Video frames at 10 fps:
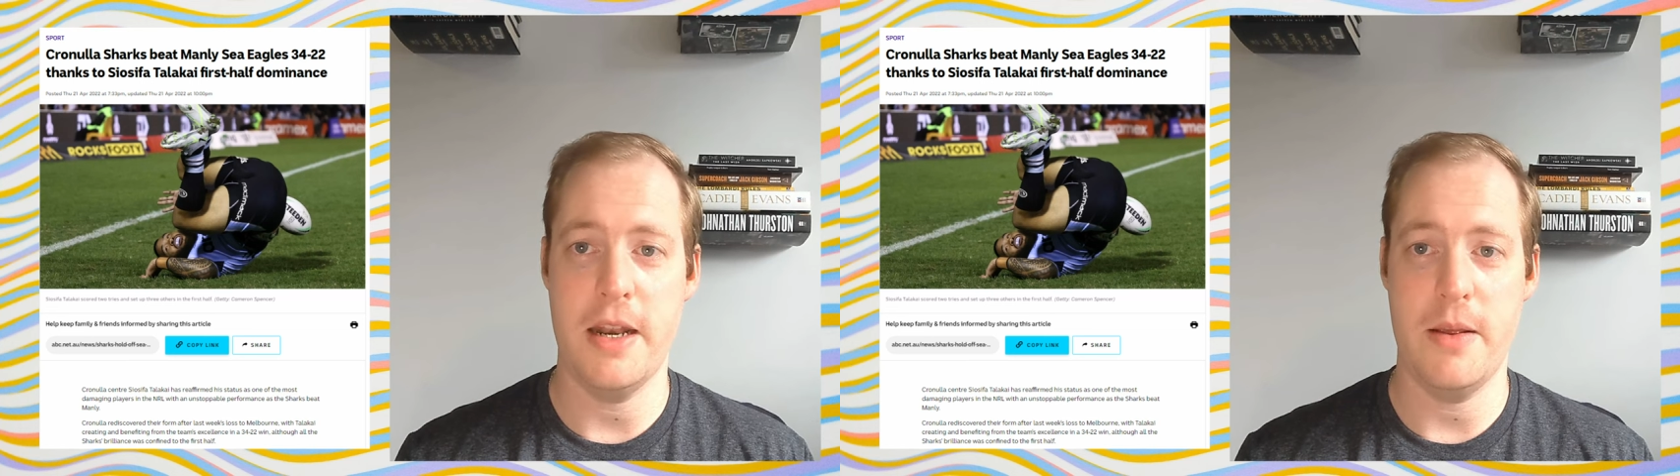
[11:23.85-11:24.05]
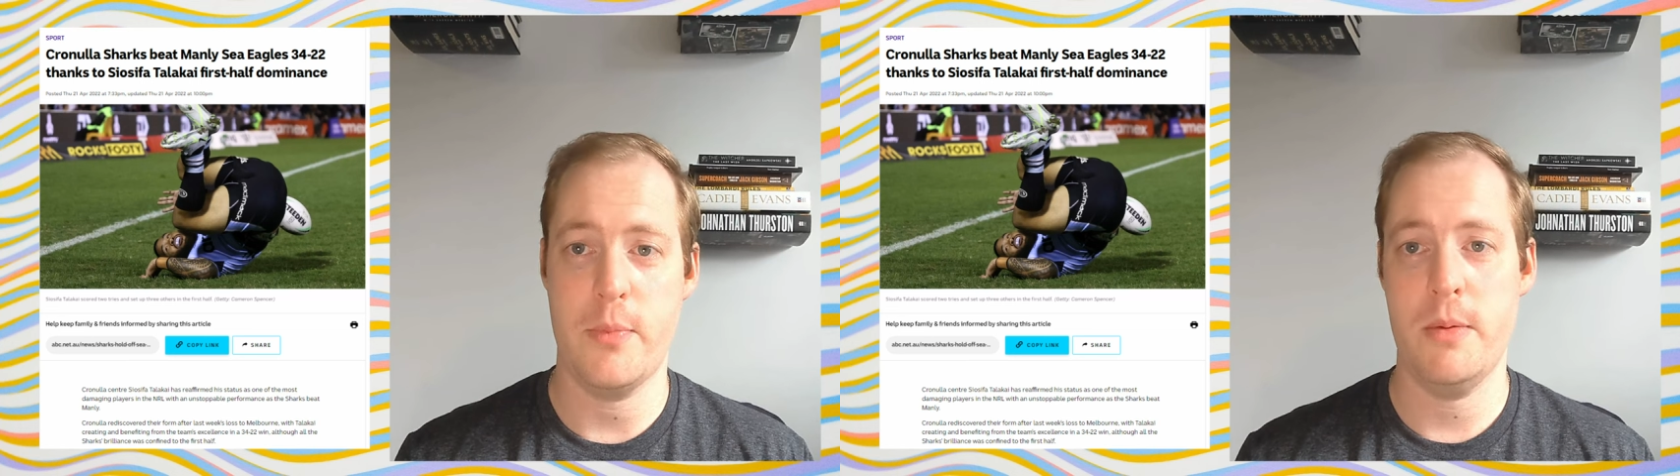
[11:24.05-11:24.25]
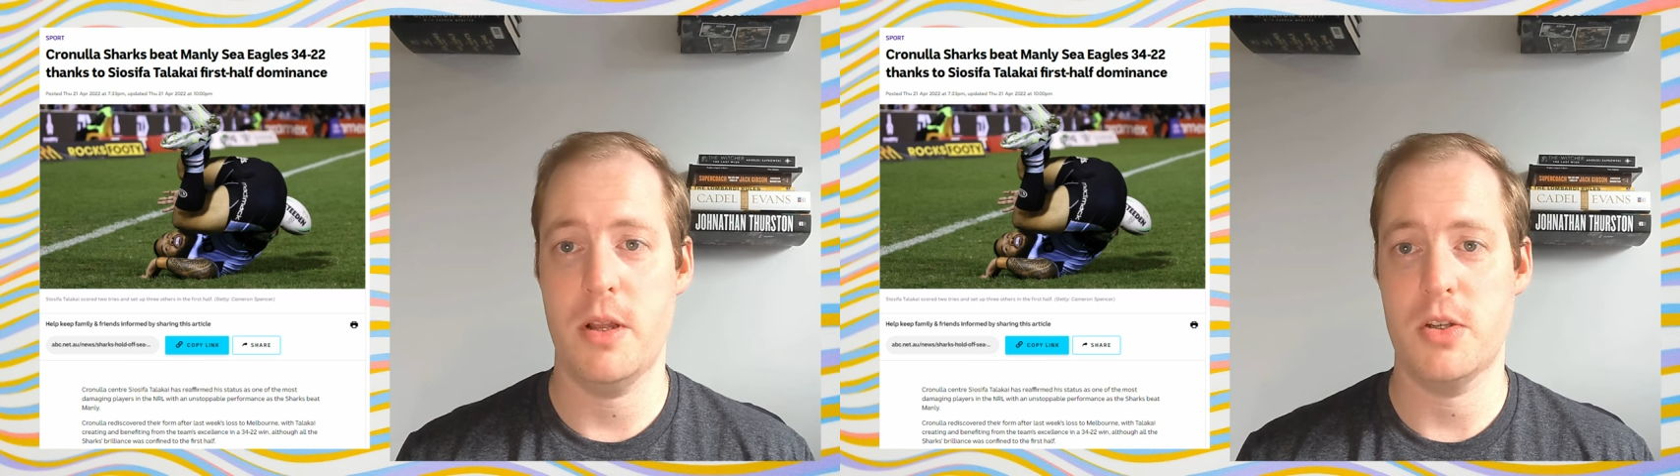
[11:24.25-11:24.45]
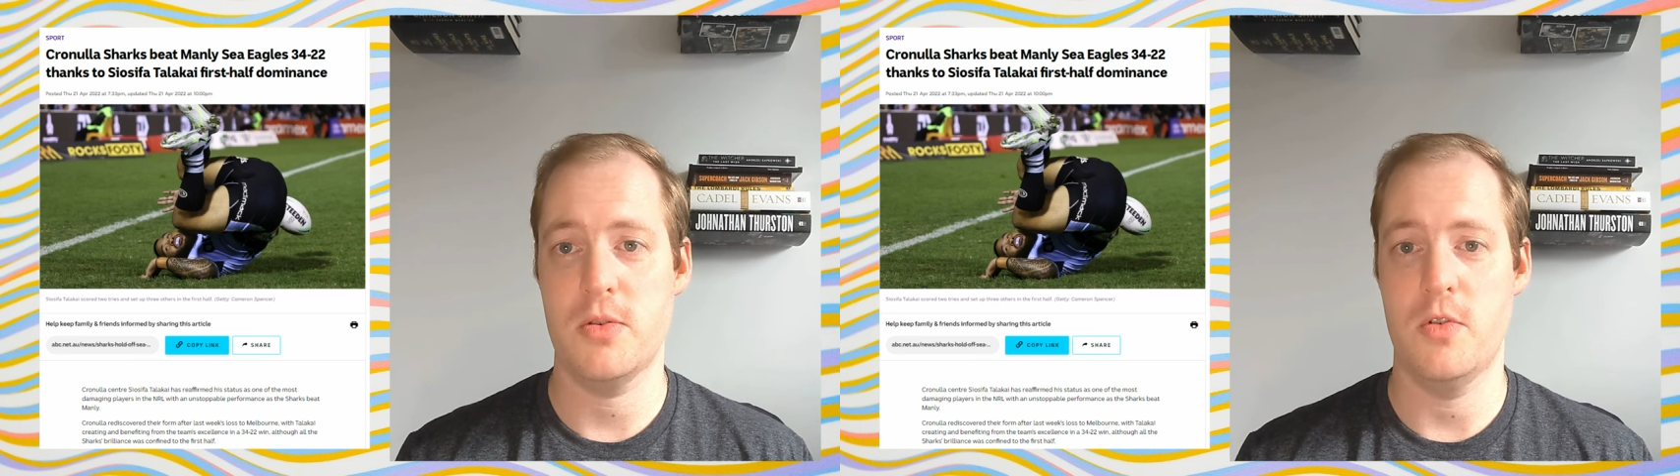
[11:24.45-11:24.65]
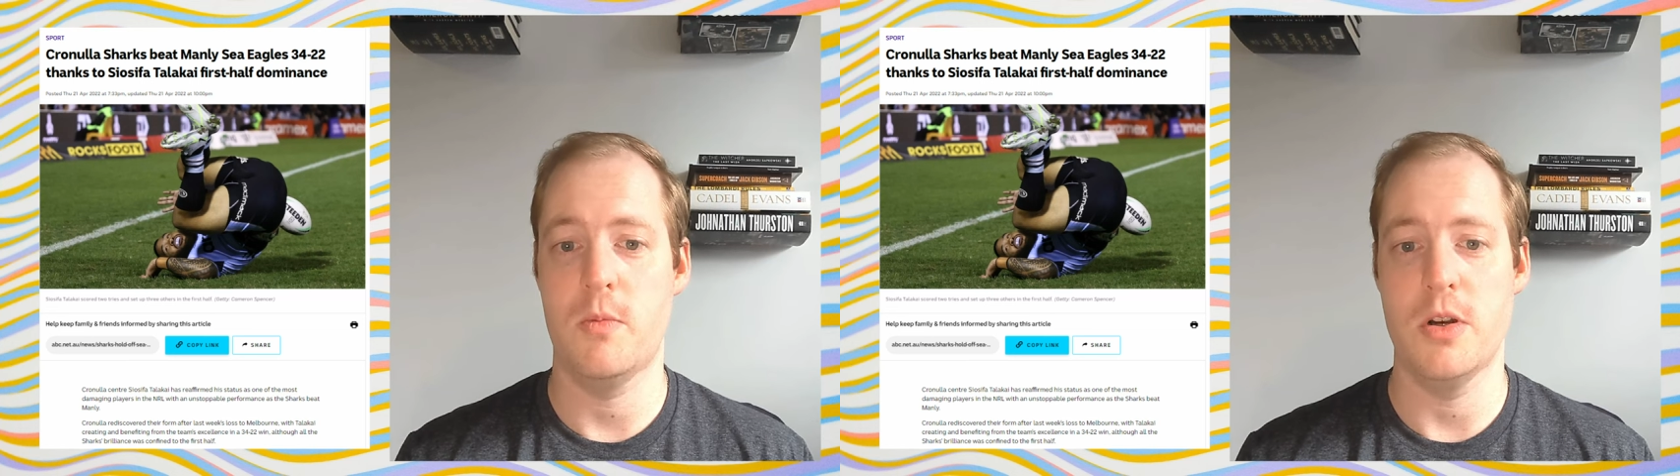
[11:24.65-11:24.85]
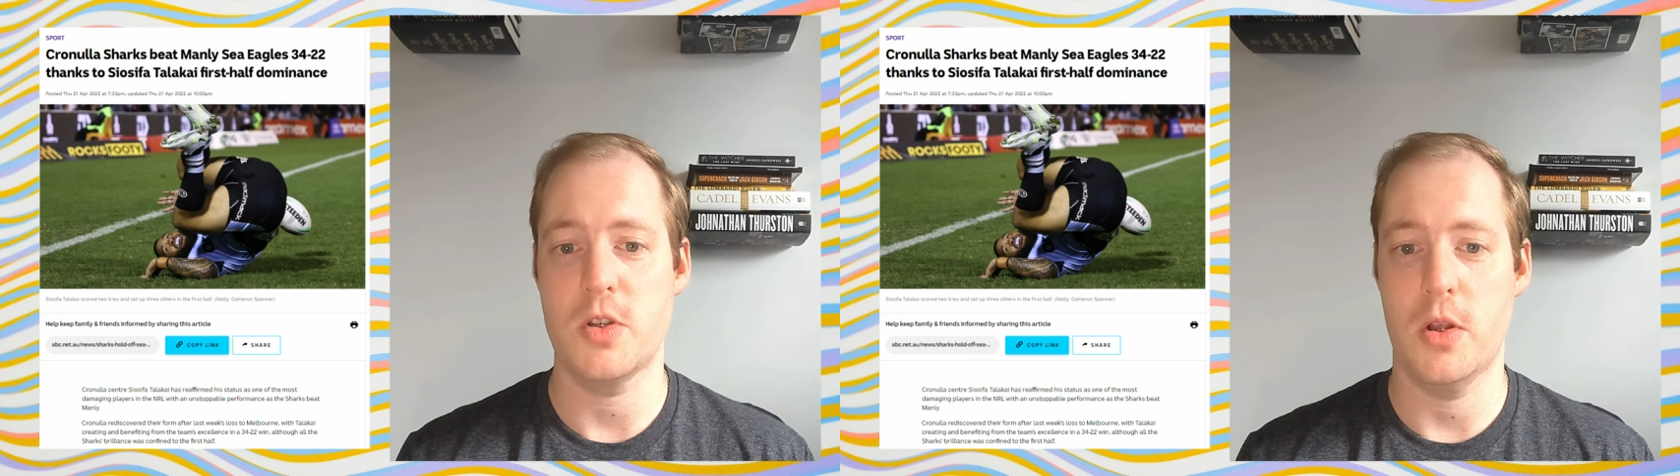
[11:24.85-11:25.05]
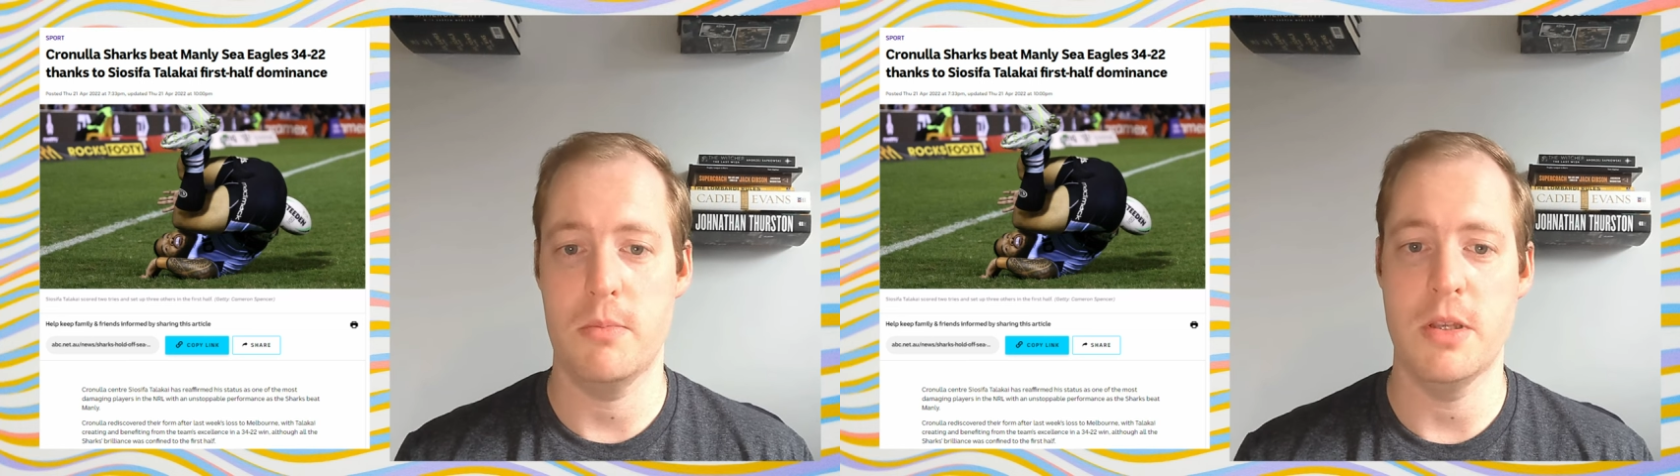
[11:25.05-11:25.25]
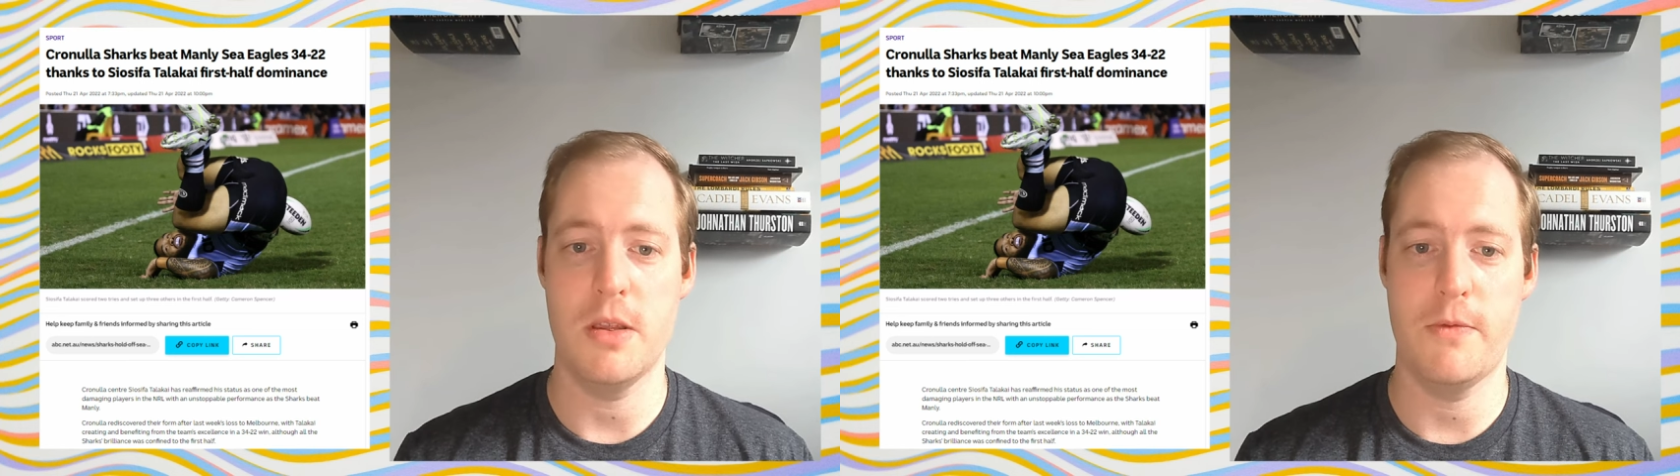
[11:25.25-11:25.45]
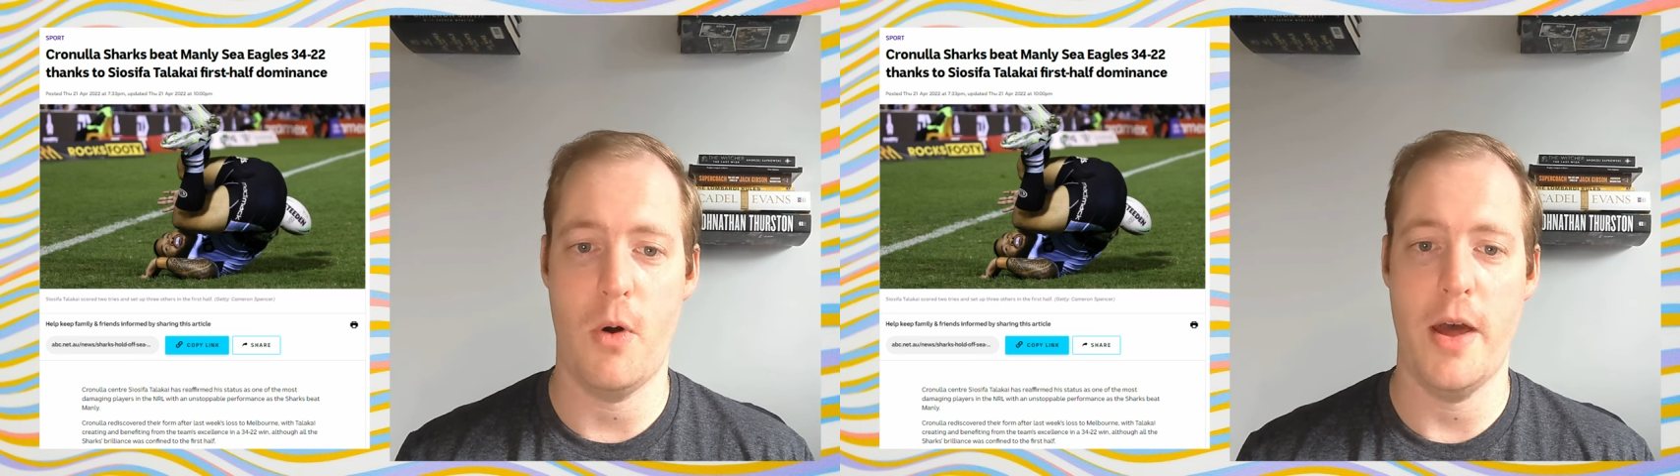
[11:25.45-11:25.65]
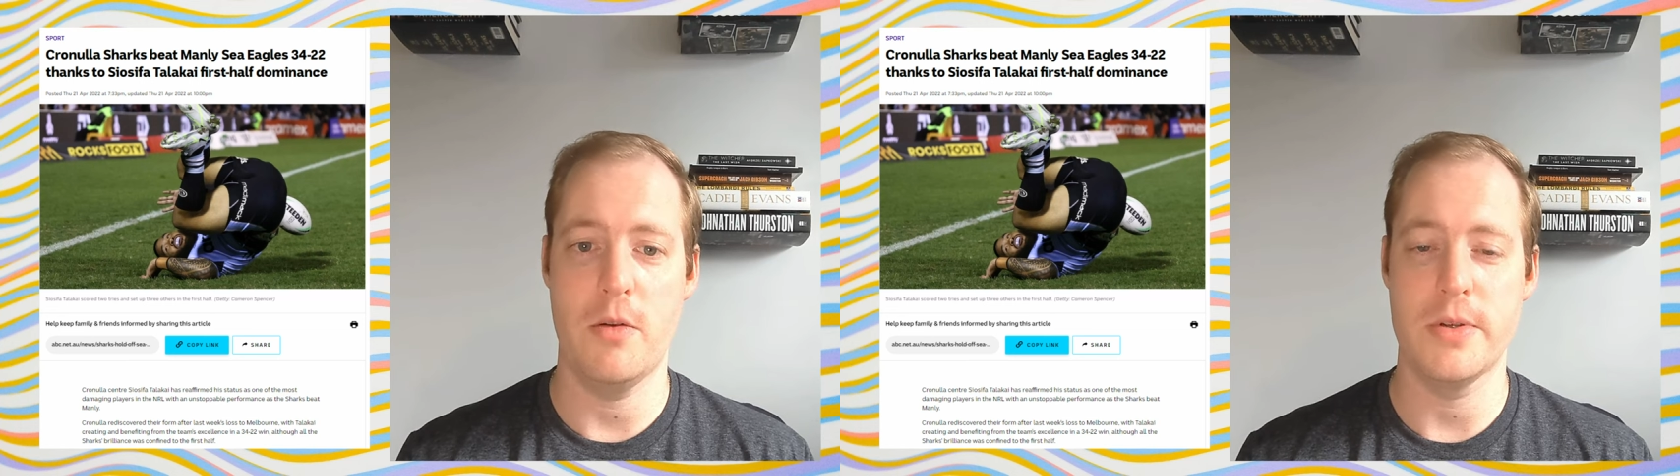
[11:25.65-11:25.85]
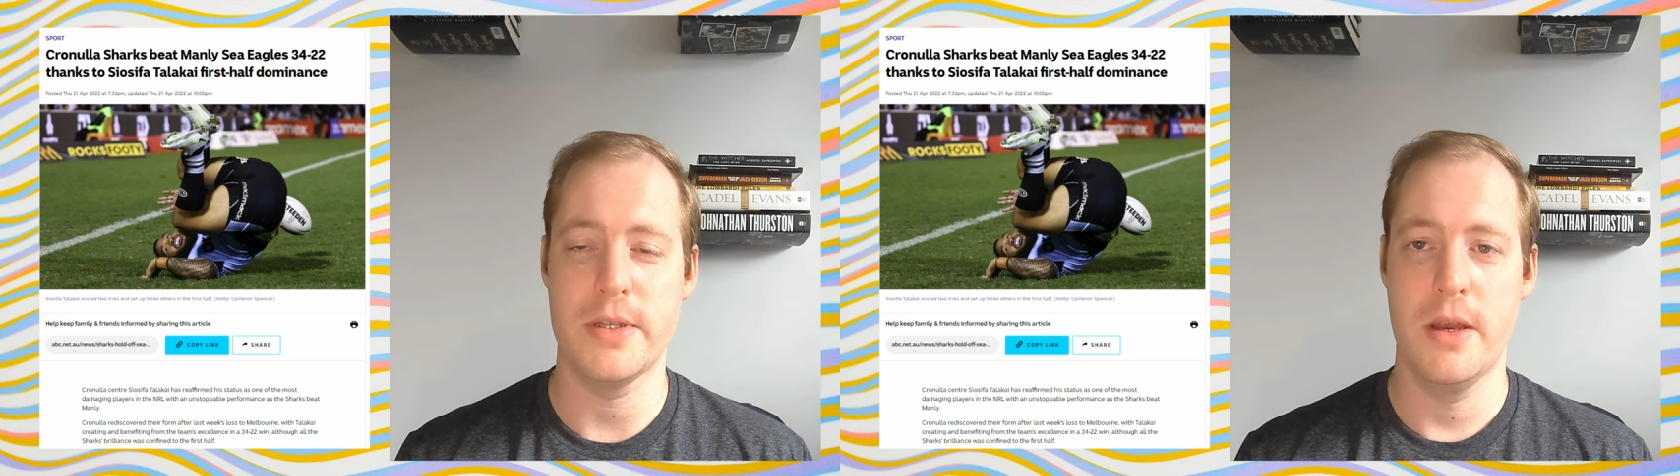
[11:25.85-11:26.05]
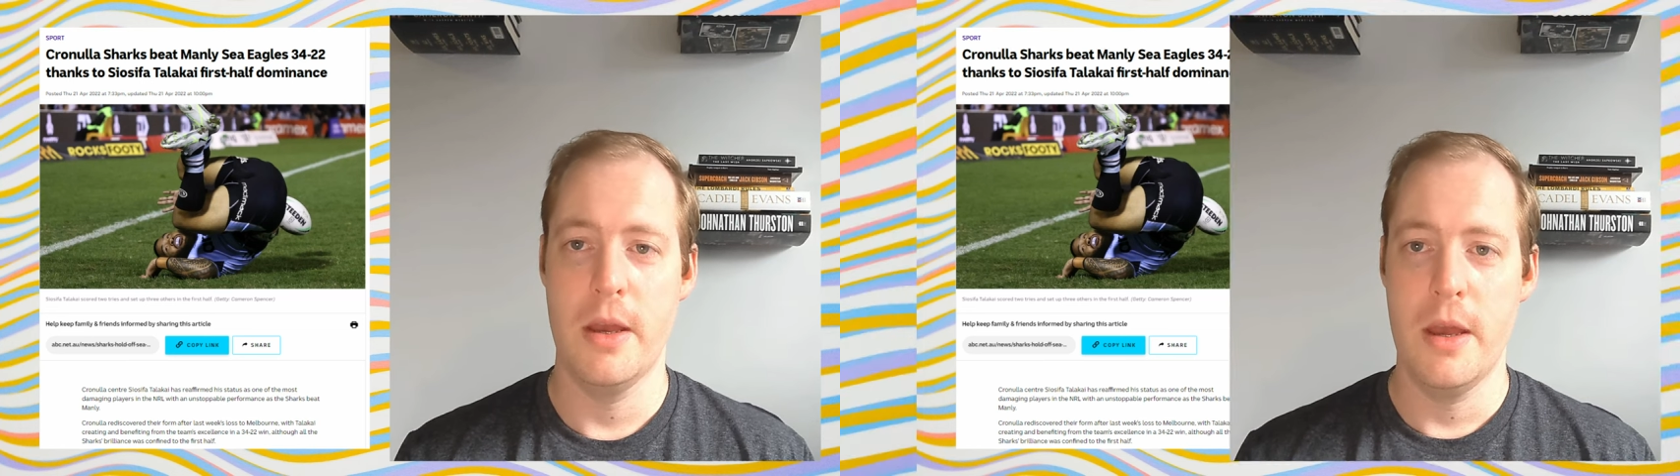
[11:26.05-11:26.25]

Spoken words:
and it pretty much almost got them into the finals.